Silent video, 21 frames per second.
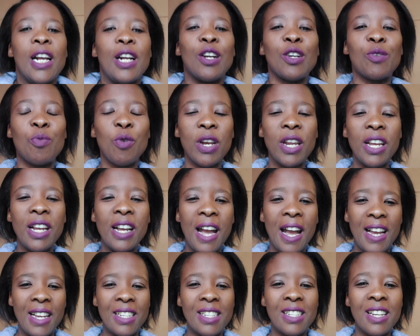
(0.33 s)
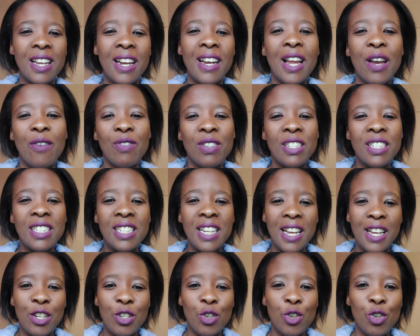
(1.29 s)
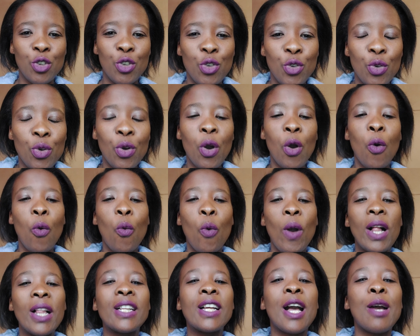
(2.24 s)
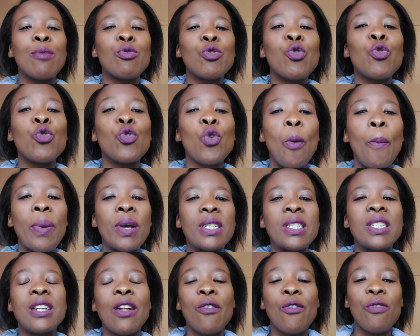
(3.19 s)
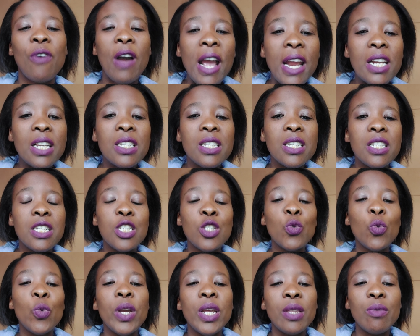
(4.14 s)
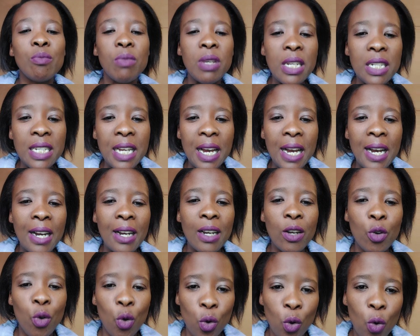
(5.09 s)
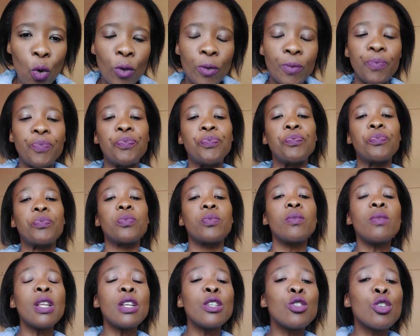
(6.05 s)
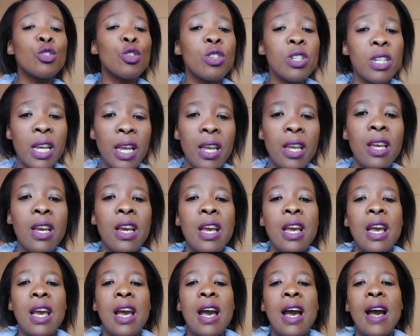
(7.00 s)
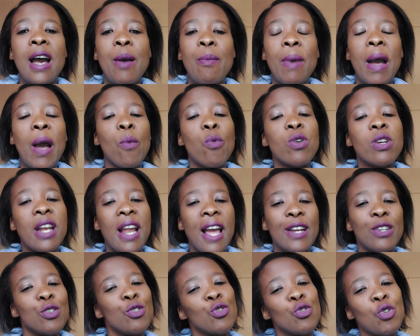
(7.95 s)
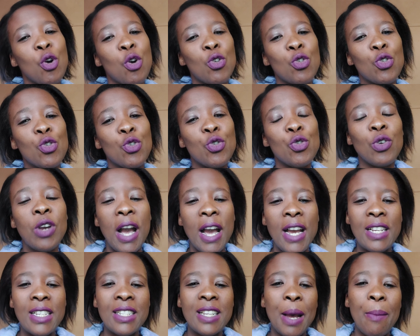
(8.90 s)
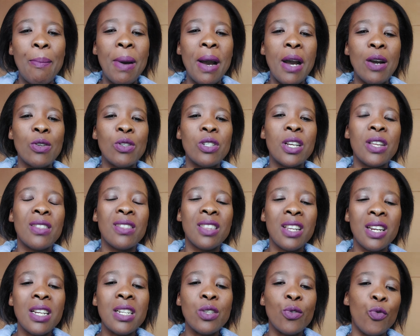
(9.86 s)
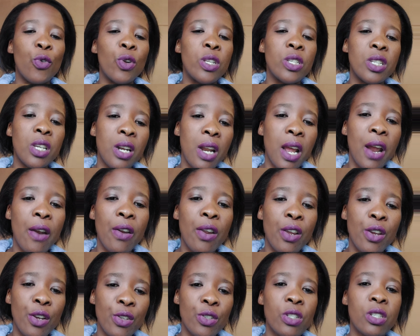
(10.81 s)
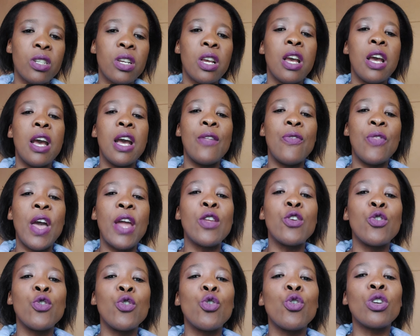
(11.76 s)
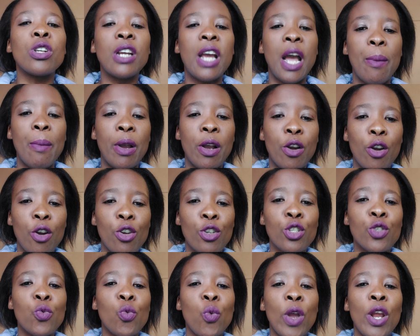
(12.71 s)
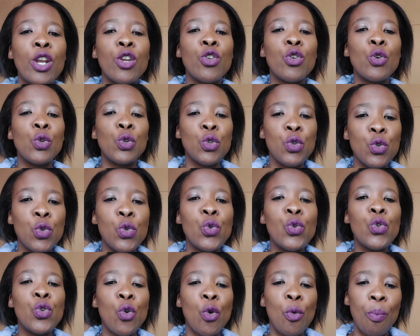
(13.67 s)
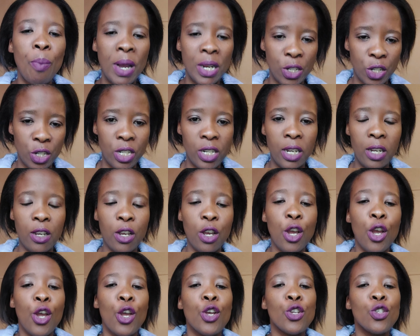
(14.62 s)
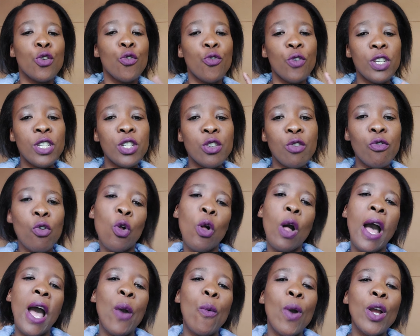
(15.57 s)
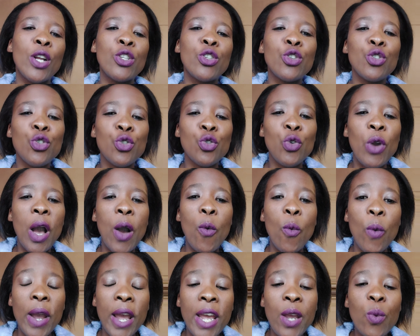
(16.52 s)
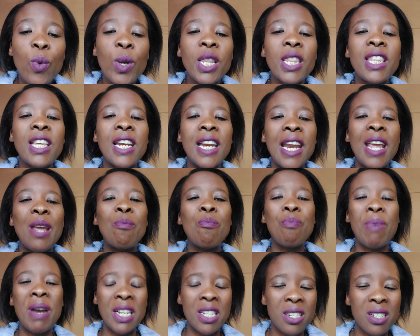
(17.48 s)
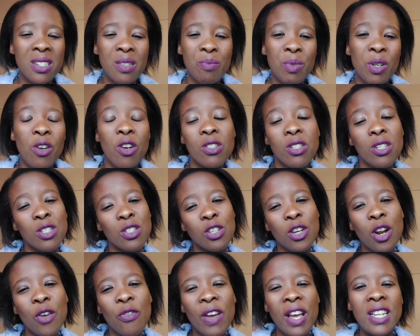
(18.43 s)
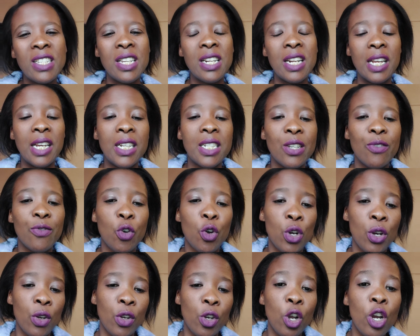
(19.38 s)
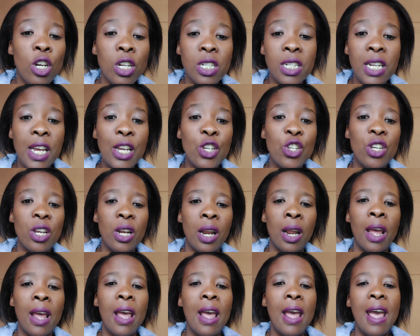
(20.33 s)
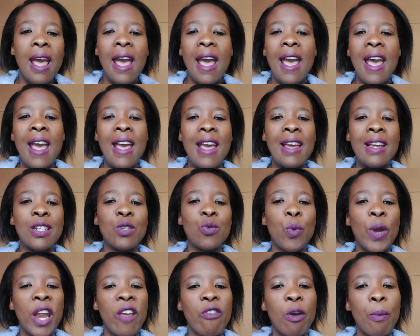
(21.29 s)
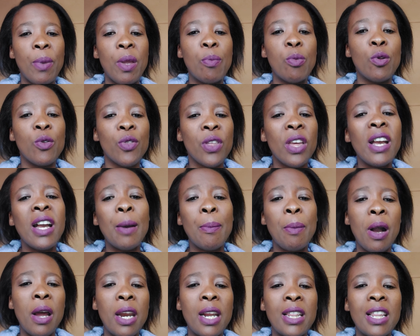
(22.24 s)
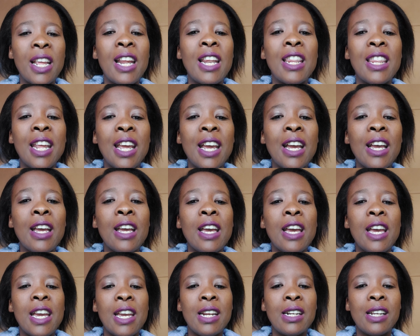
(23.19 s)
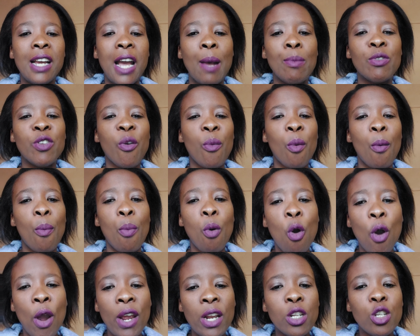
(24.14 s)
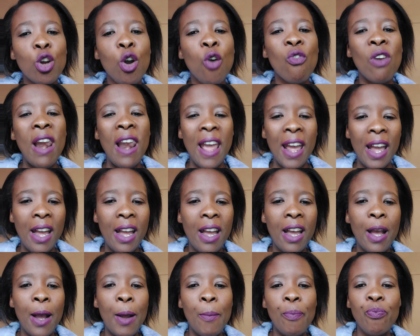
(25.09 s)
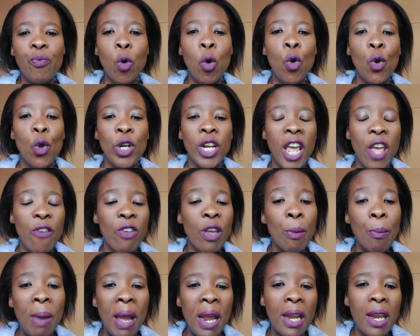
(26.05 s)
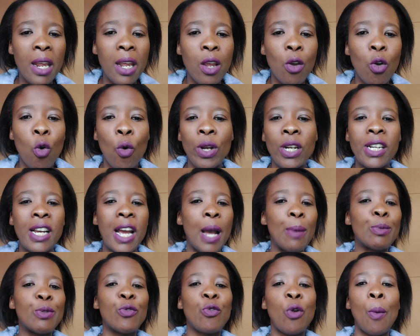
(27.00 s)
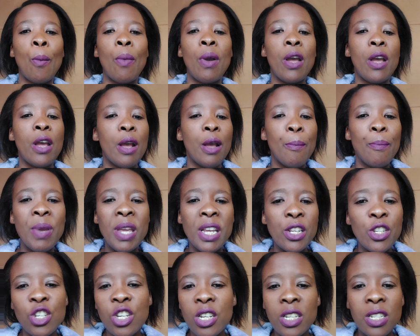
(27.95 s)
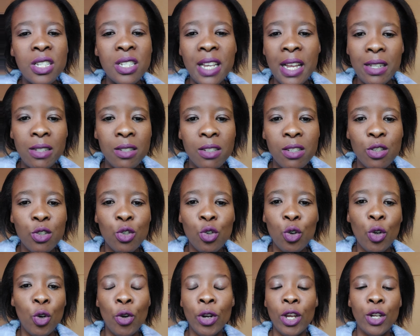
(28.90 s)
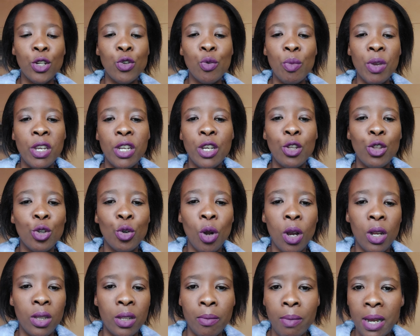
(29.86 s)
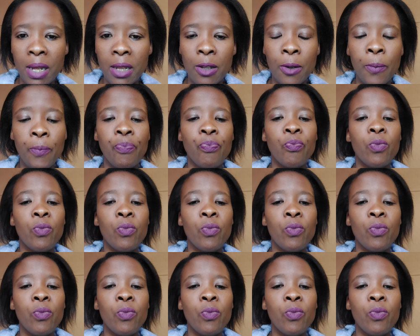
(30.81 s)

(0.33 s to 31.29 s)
Good morning, guys. A lovely day to you. Welcome to your personal finances with Mida Gogong. So today, I would like to talk to you guys about three different scenarios that you could come across when you do your budgeting. So first of all, I want to do away with the name budget because it sort of has a negative connotation. And whenever people think about it, they think it comes from a point of lack or not having money, or it comes from pinching cents, in order to make it throughout the month.